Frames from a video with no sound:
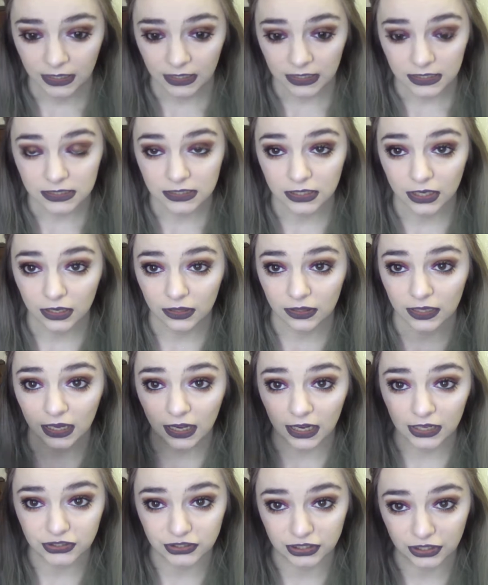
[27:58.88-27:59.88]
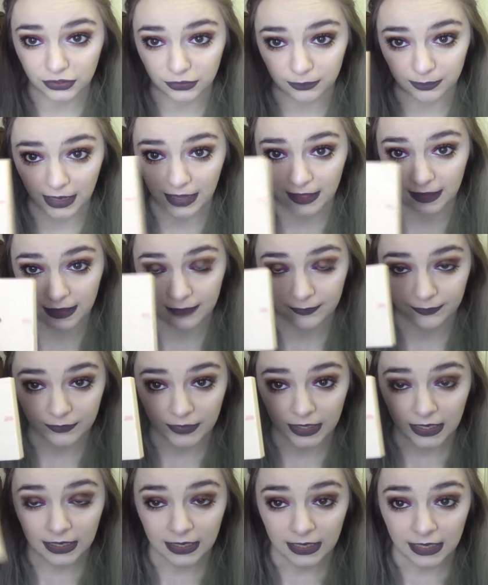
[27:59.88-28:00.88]
the eyeshadow palette,
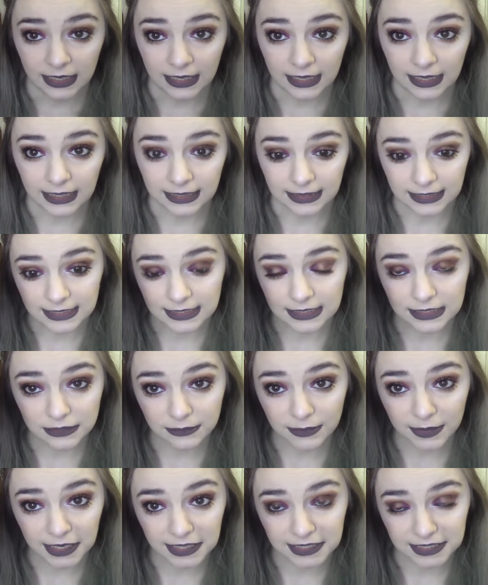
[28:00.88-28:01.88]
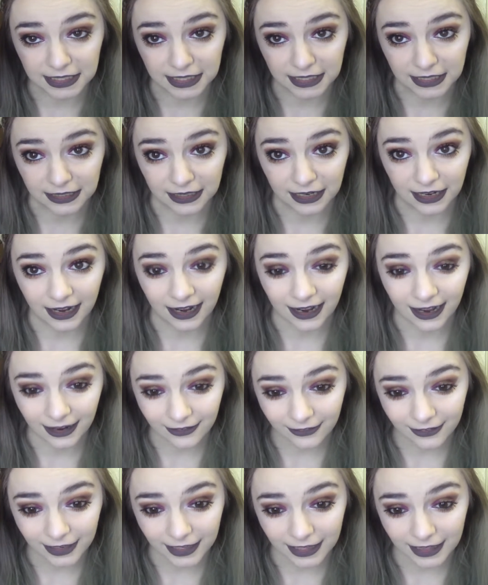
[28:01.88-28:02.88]
this is amazing. I
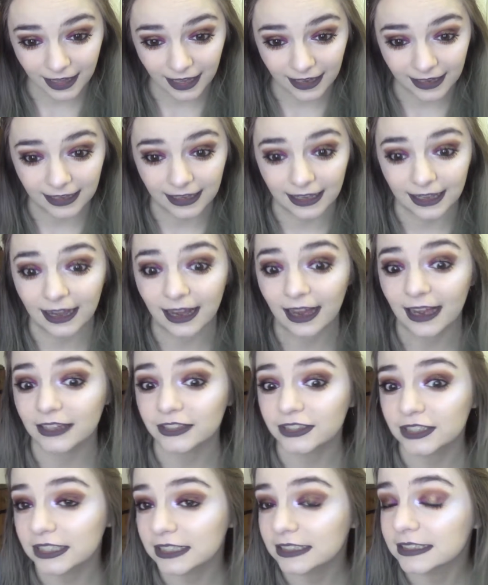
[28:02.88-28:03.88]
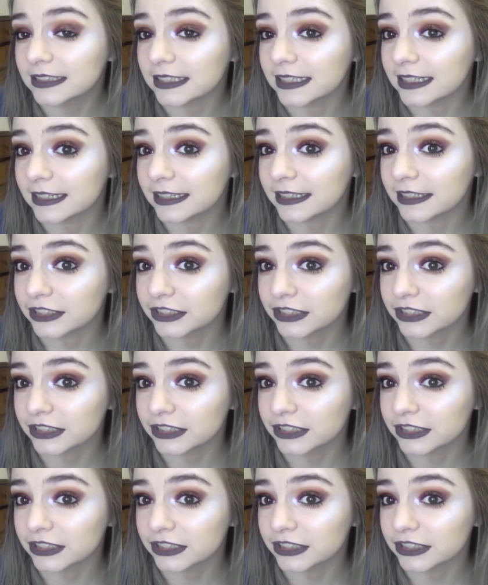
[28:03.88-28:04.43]
really like it. As you can see, these